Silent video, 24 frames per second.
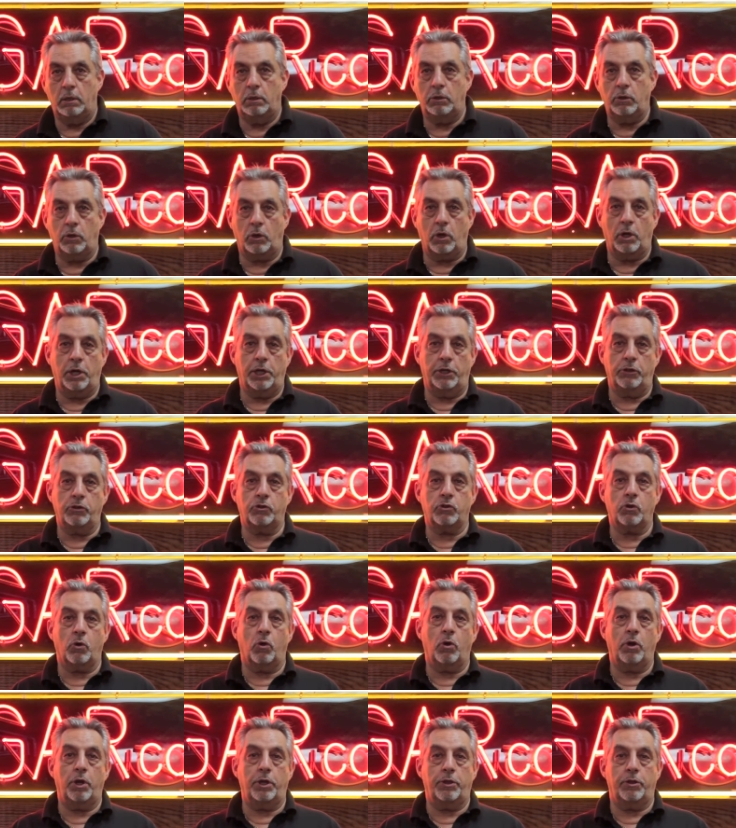You're going to
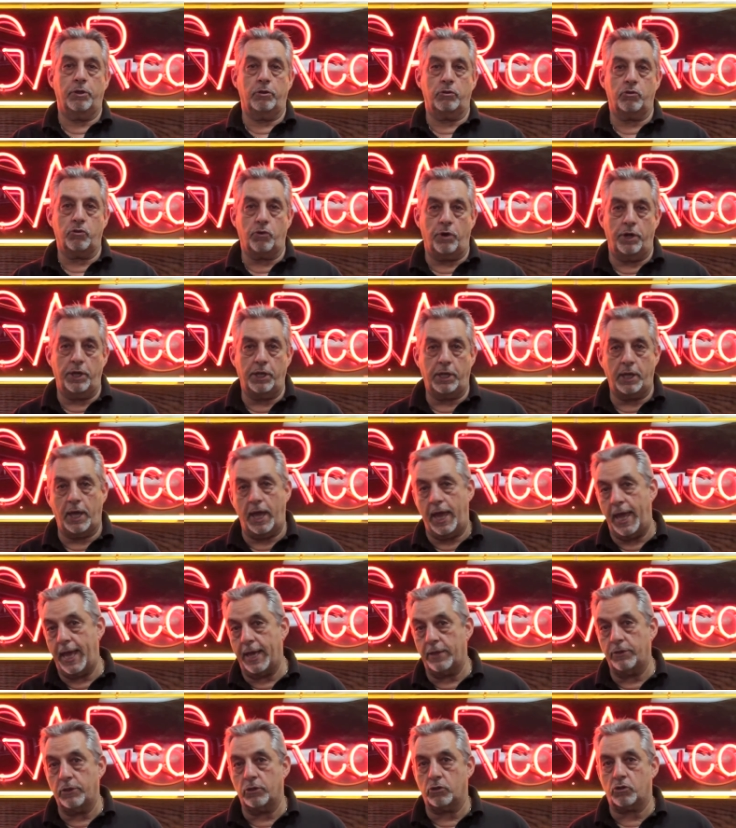enjoy the drink
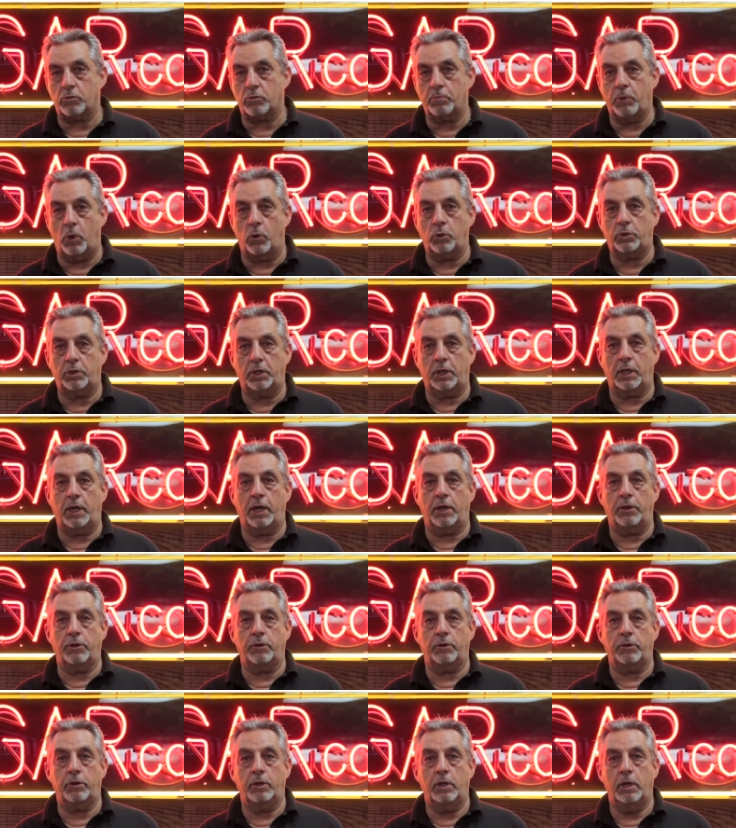and the smoke
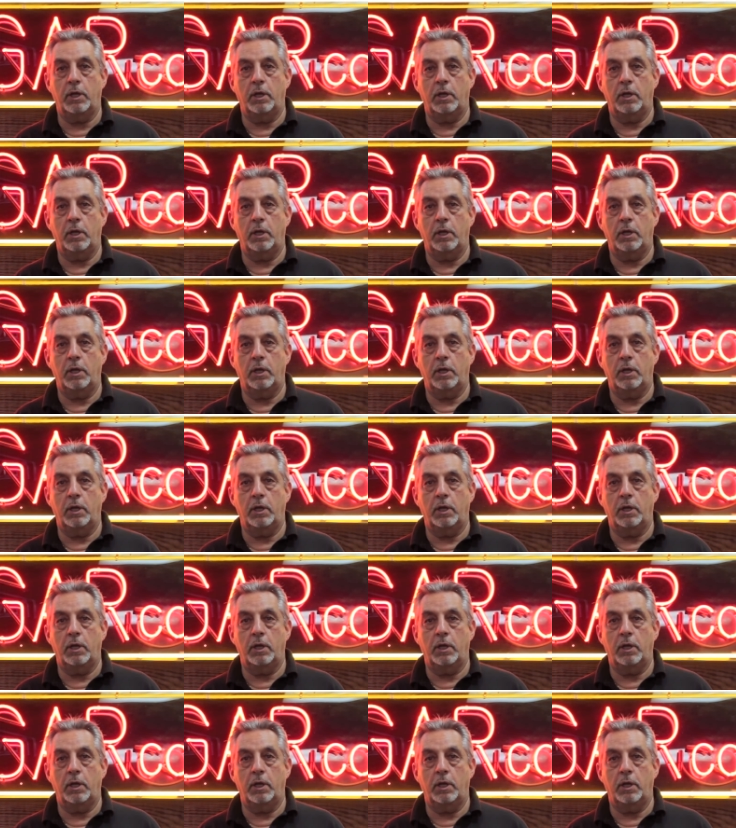together.